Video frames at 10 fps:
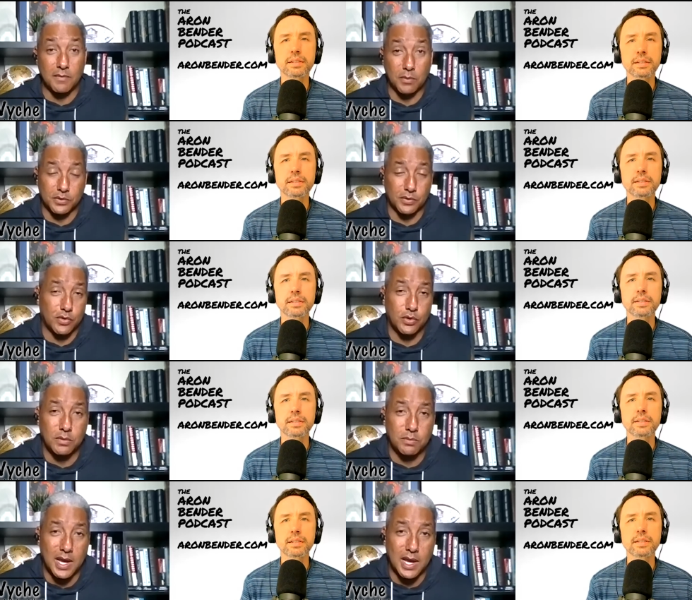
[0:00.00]
Speaker 1: never was
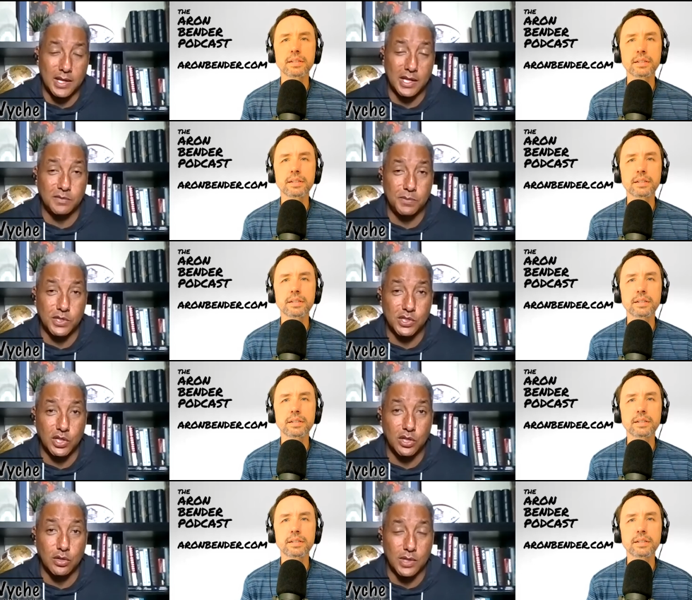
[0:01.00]
recruited by an
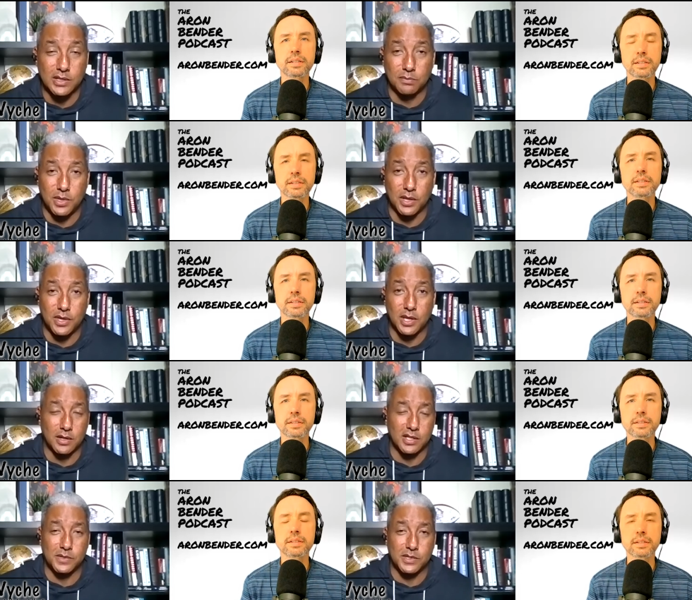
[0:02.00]
HBCU, and that's a big thing. And
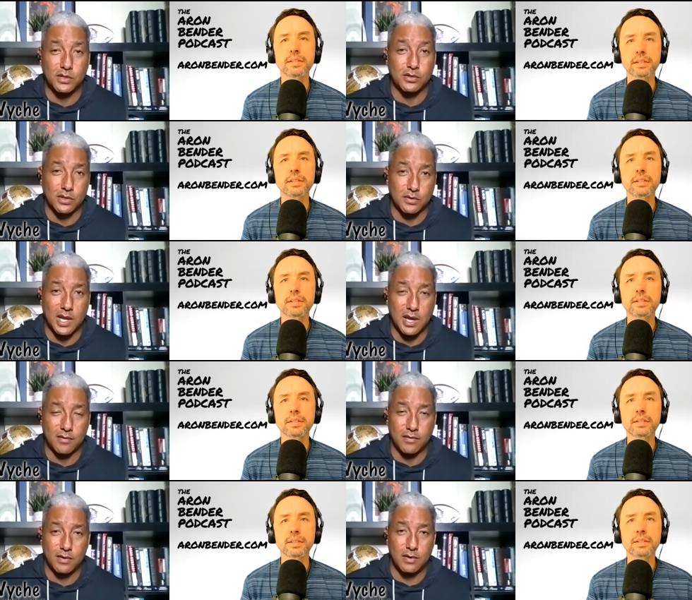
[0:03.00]
HBCUs don't
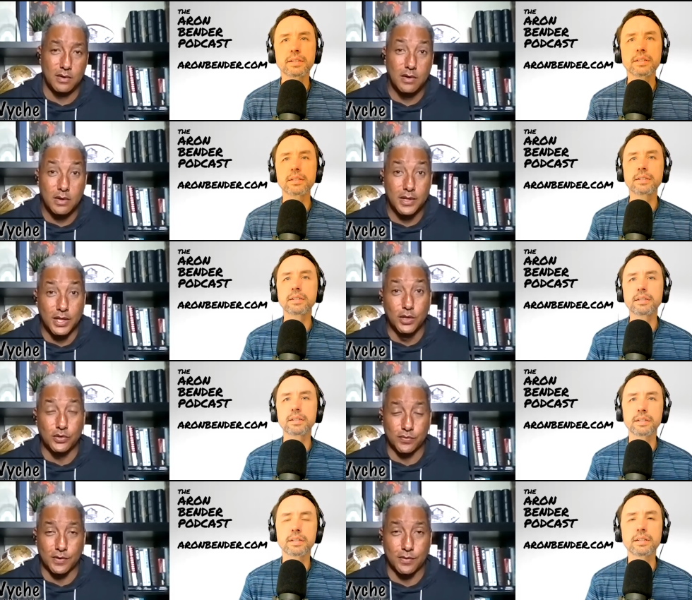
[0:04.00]
have
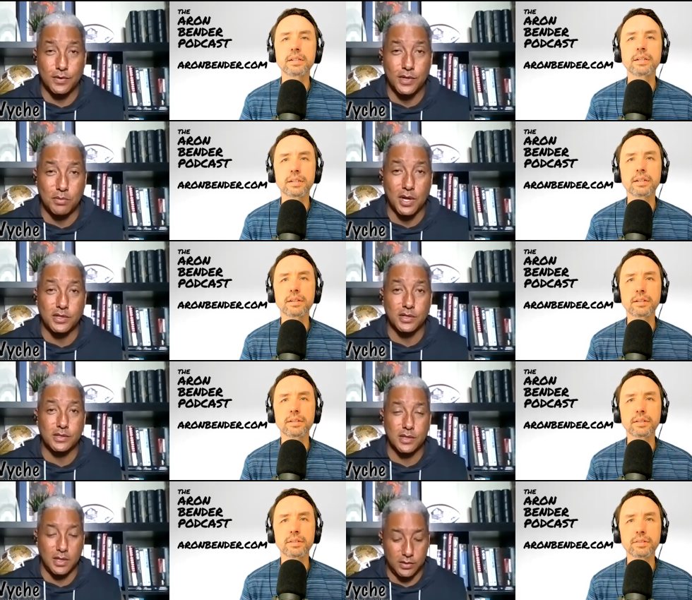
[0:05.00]
huge recruiting
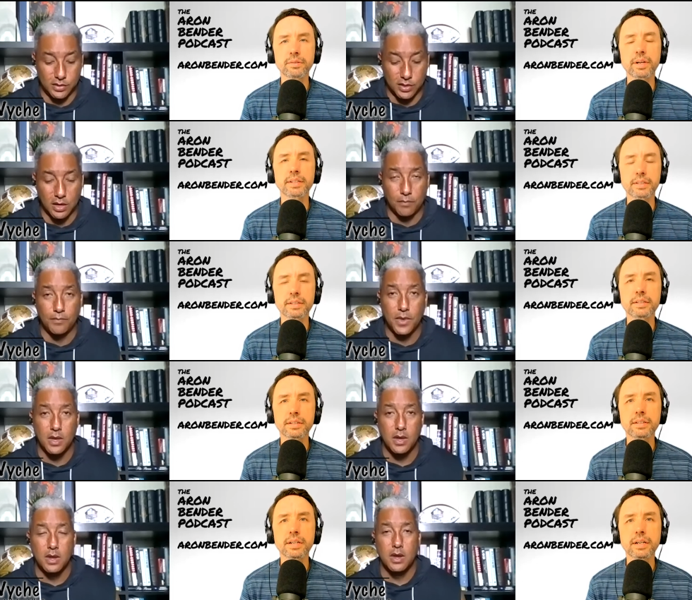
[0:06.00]
budgets,
Speaker 2: and so.
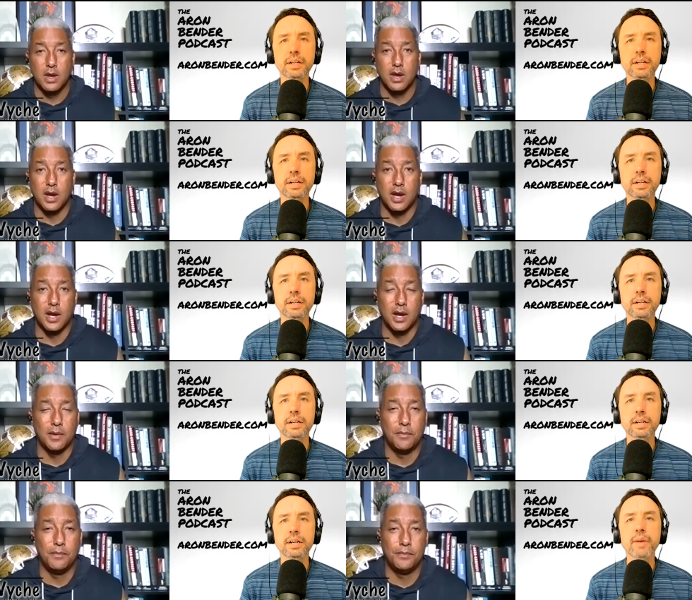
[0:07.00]

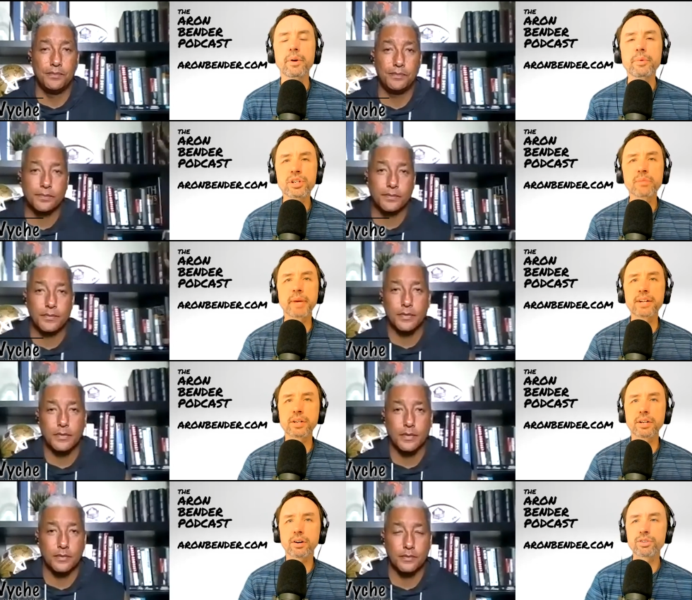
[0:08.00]
Um, and we, we should
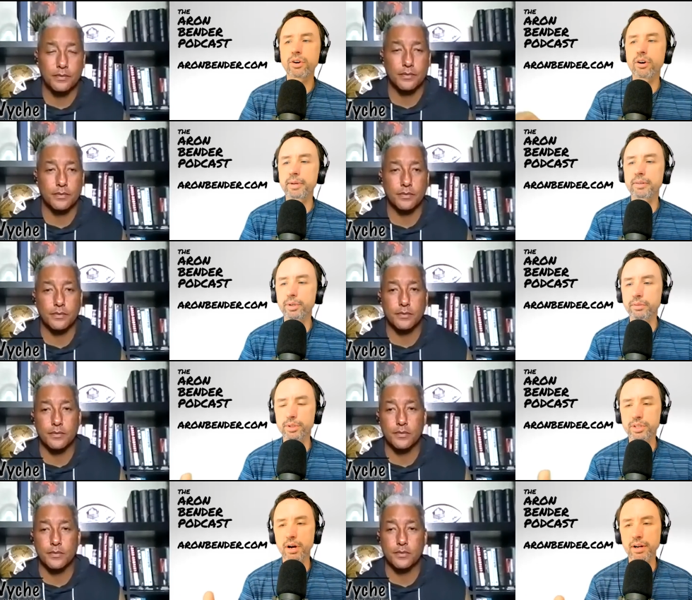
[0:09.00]
mention also, I mean, we're we're
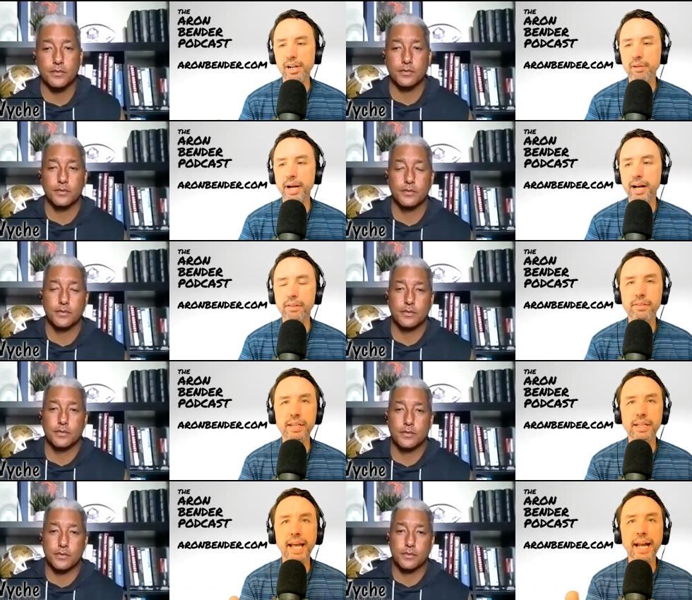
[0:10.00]
talking about
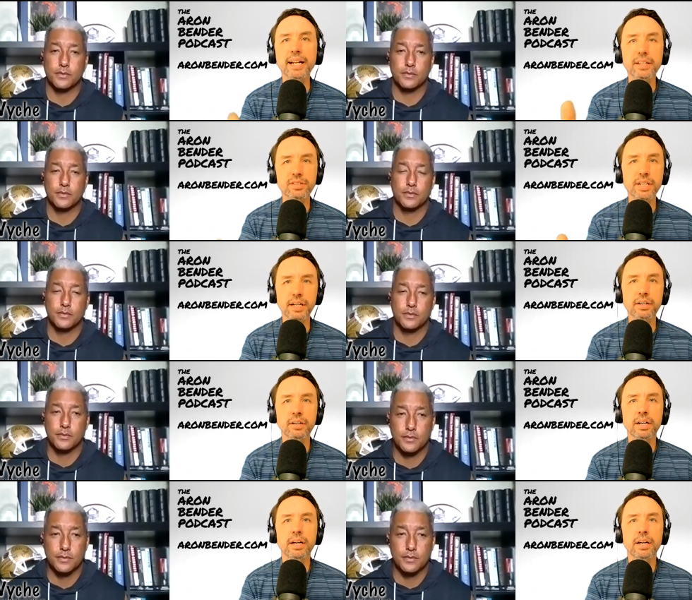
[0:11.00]
the '80s here.